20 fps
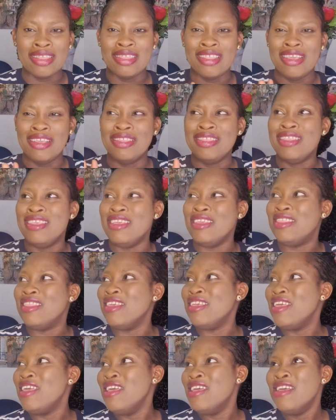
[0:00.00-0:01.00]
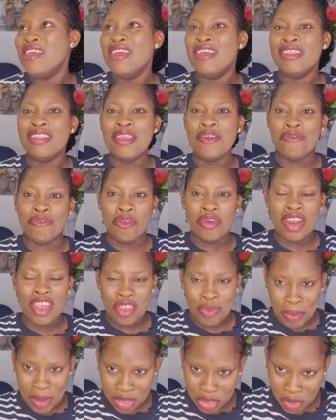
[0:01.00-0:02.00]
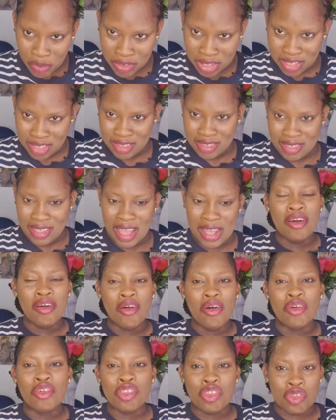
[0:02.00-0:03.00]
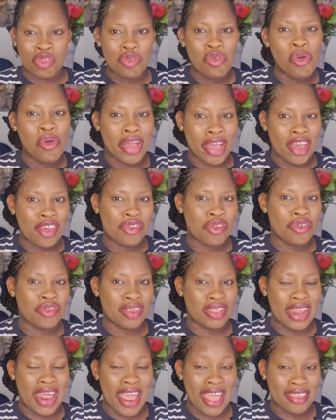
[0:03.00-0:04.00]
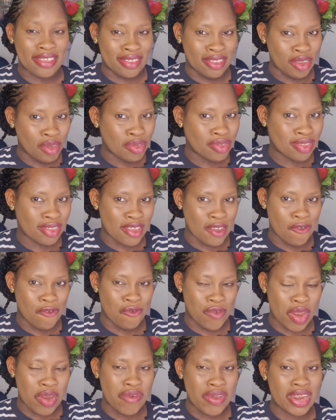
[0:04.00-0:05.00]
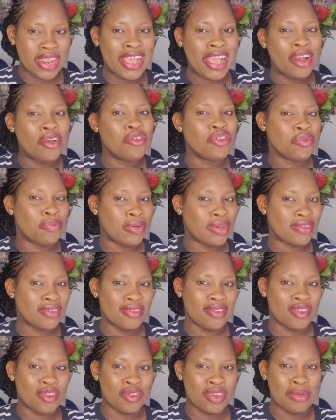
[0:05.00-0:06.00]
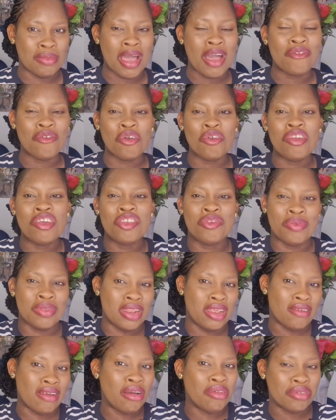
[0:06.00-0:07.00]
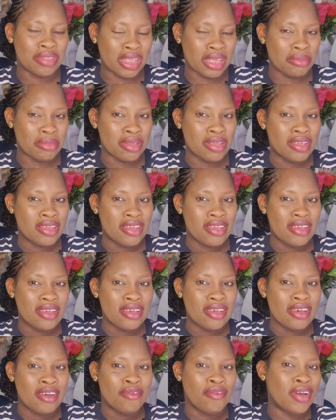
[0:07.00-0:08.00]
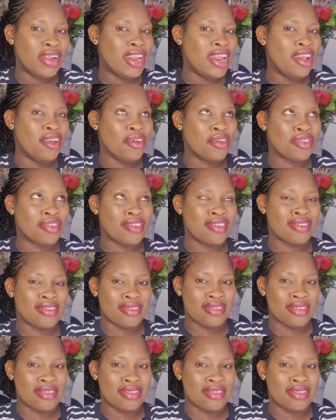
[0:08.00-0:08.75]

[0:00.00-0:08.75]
the funniest part of it is that on 2 occasions that I have lost a very close person to him, I've always been around him. When he lost his